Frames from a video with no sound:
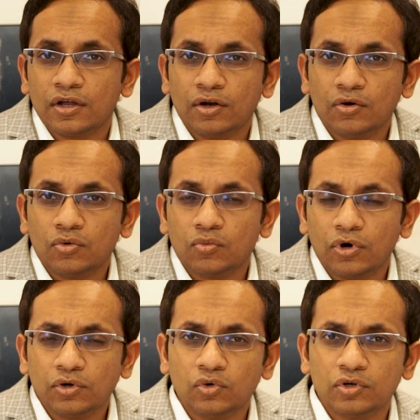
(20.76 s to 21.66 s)
Now,
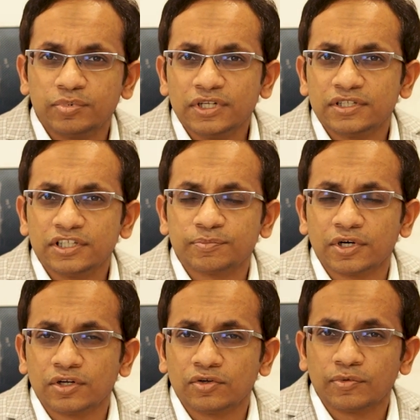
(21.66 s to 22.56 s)
what could be this
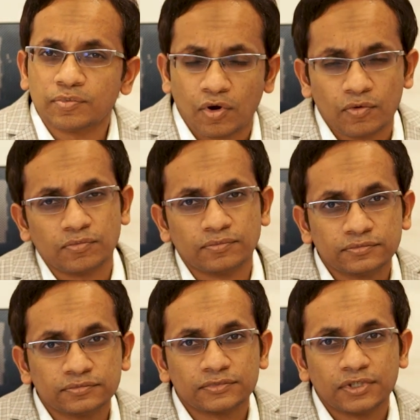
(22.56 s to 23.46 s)
particular
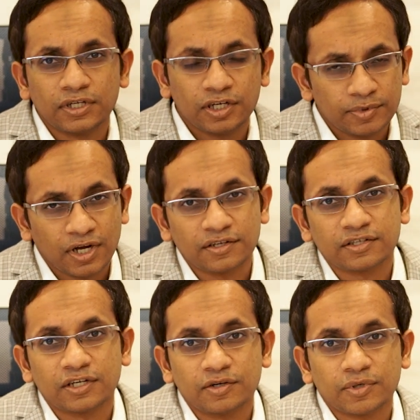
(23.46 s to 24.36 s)
problem? Let me
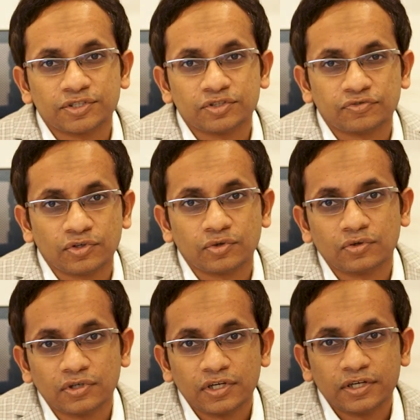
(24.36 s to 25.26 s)
answer that puzzle for you.
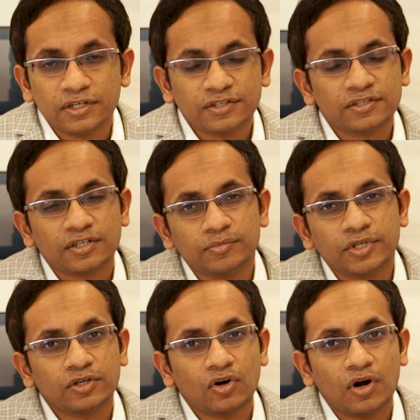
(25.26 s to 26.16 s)
This is
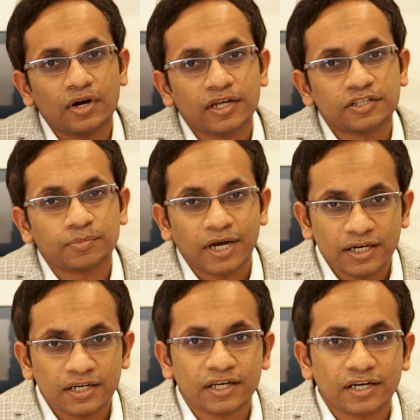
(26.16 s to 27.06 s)
something called as
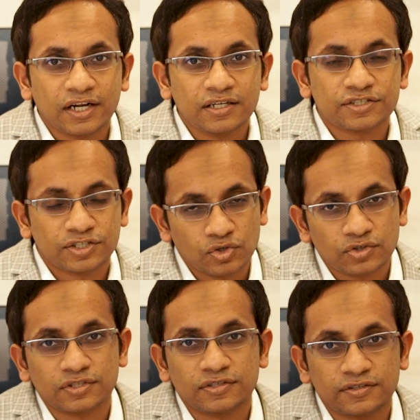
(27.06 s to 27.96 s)
spinal canal
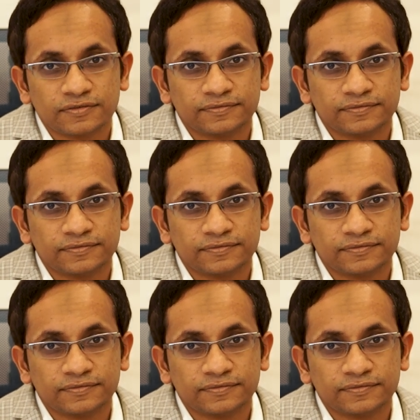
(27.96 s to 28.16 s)
stenosis.